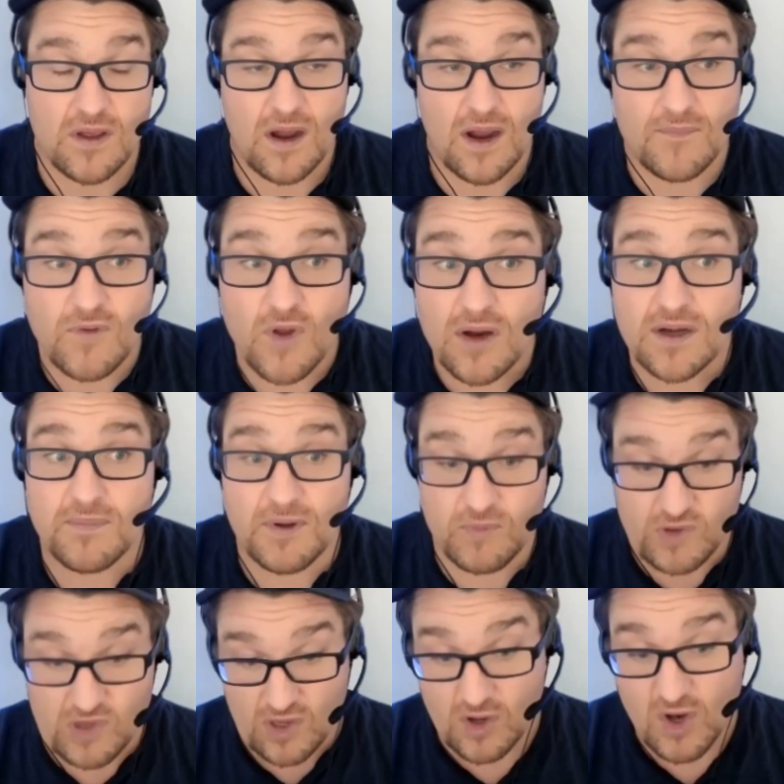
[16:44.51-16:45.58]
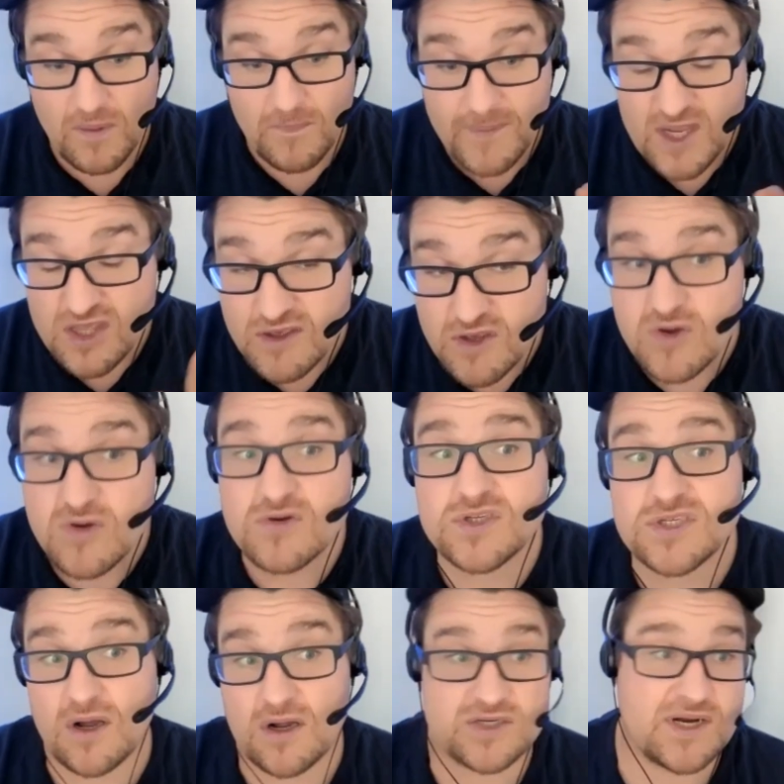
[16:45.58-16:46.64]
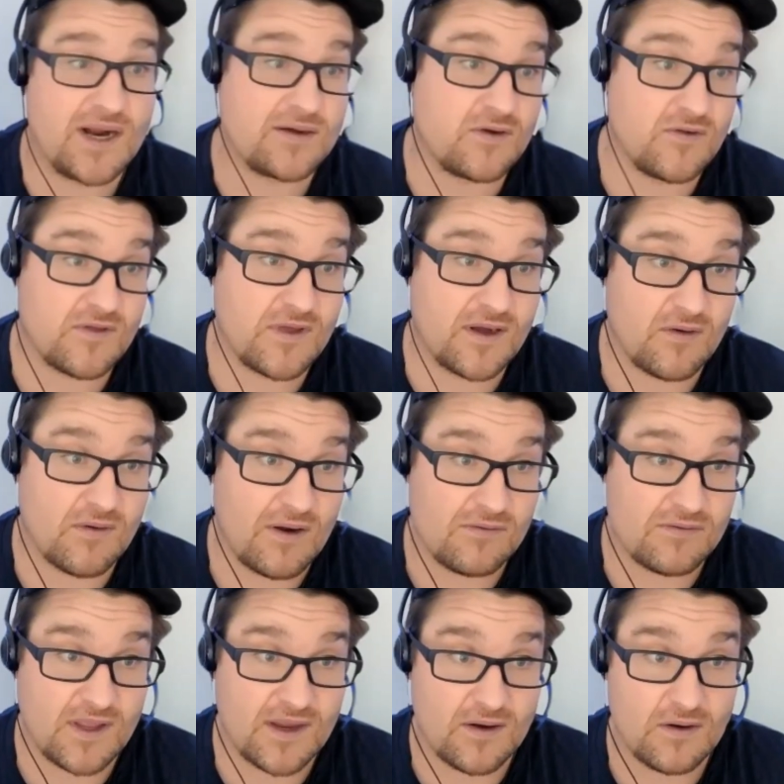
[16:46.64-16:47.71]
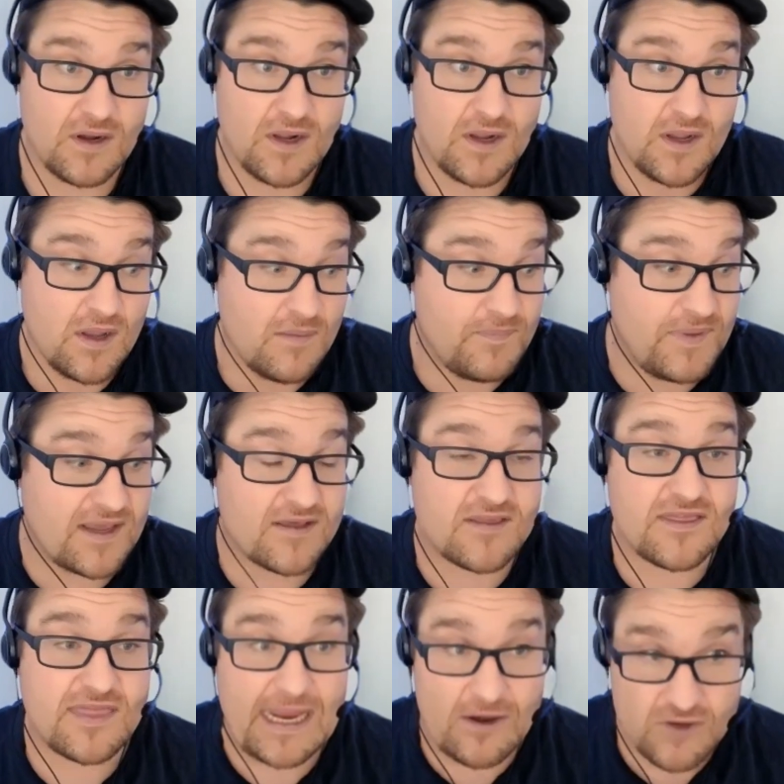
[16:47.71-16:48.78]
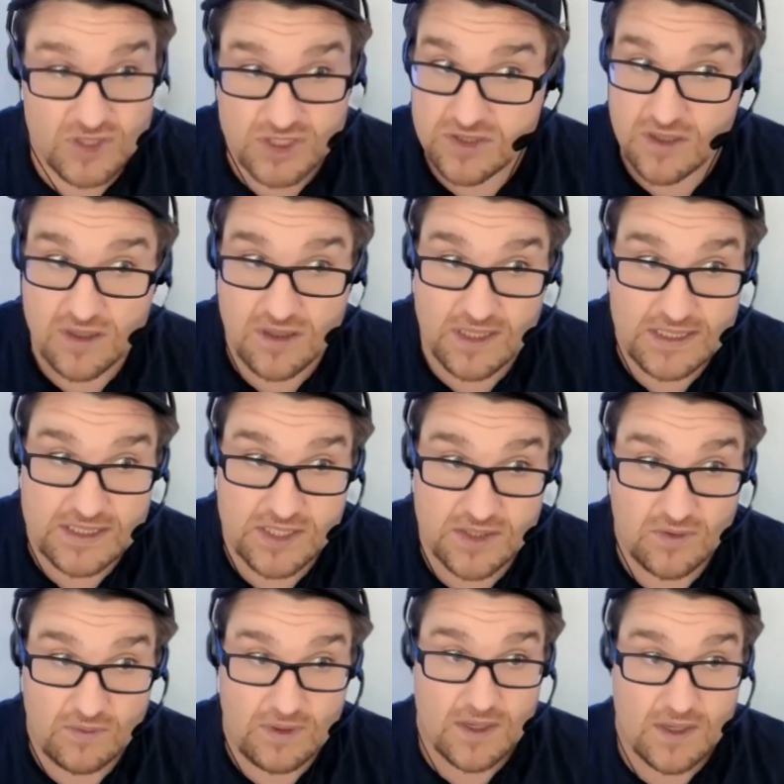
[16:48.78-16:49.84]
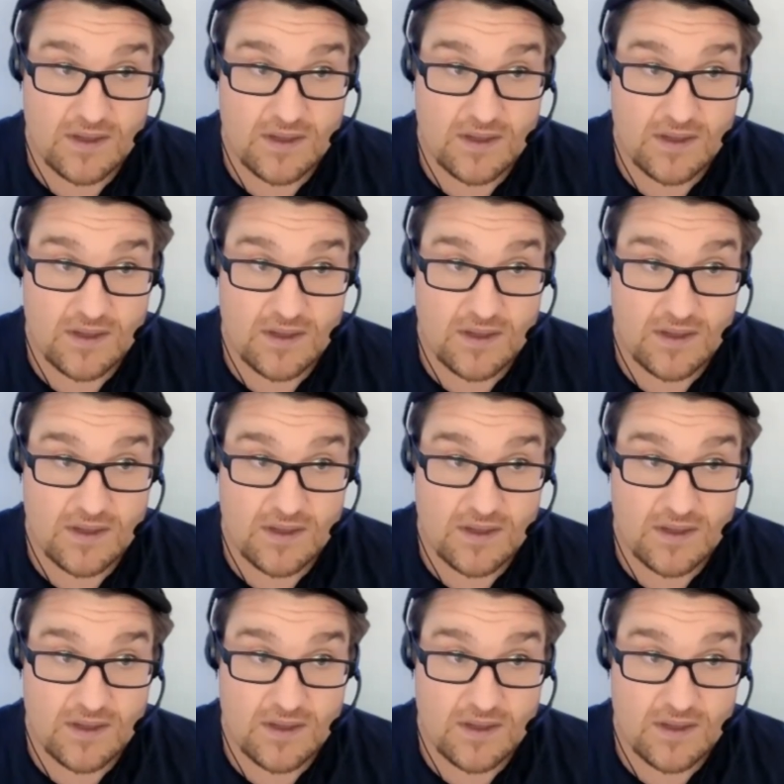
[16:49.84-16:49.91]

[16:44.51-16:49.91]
I'm talking about the huge contractors that are out there, because they're struggling too.